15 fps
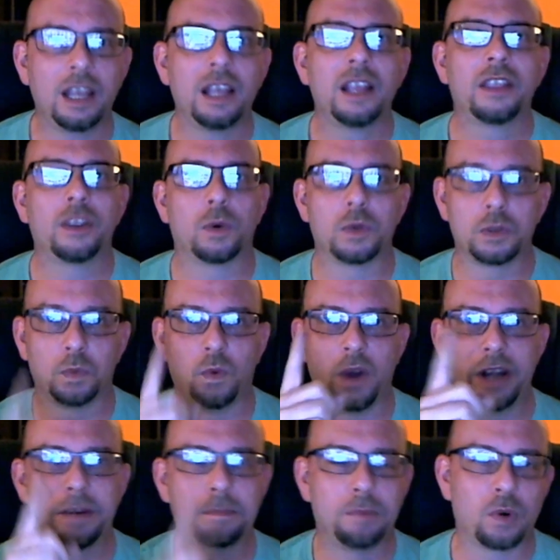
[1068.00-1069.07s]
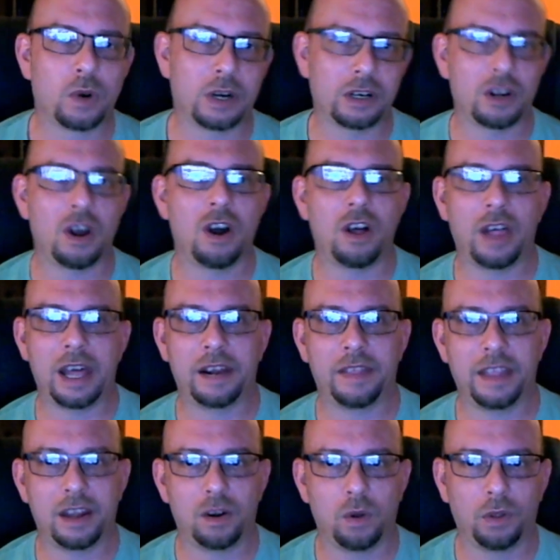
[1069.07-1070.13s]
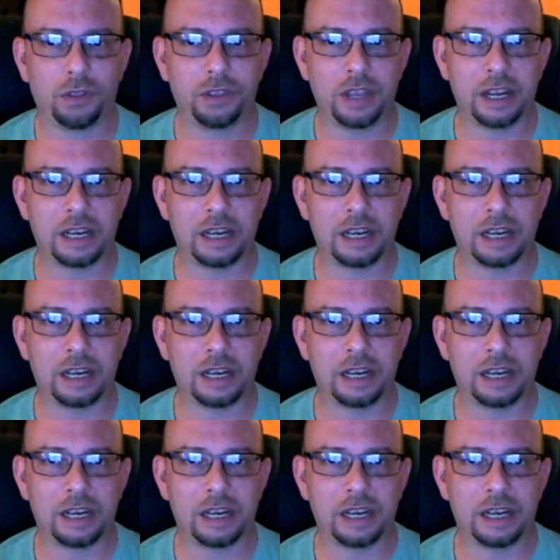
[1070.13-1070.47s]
There was one important call out of that whole thing,